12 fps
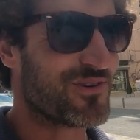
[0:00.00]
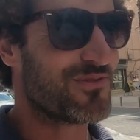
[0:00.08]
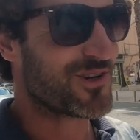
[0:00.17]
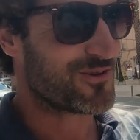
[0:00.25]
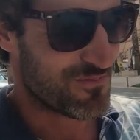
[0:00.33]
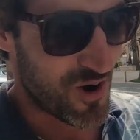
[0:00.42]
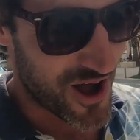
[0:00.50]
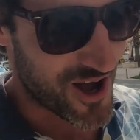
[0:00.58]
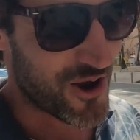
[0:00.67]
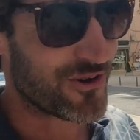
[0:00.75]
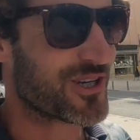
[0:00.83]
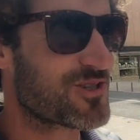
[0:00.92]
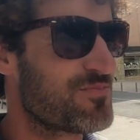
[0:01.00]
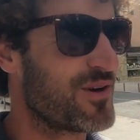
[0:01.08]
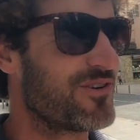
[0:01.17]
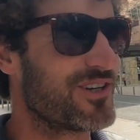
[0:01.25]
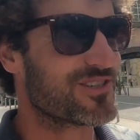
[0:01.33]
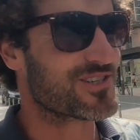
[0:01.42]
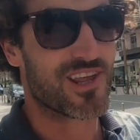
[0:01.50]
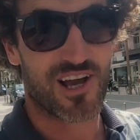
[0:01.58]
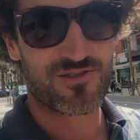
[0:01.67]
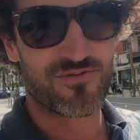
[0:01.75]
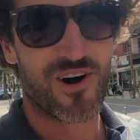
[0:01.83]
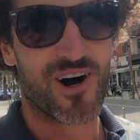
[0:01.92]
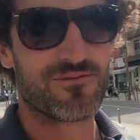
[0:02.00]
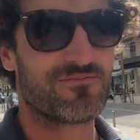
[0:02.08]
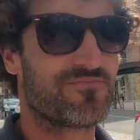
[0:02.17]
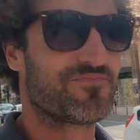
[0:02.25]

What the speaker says: with you, my own experience thus far.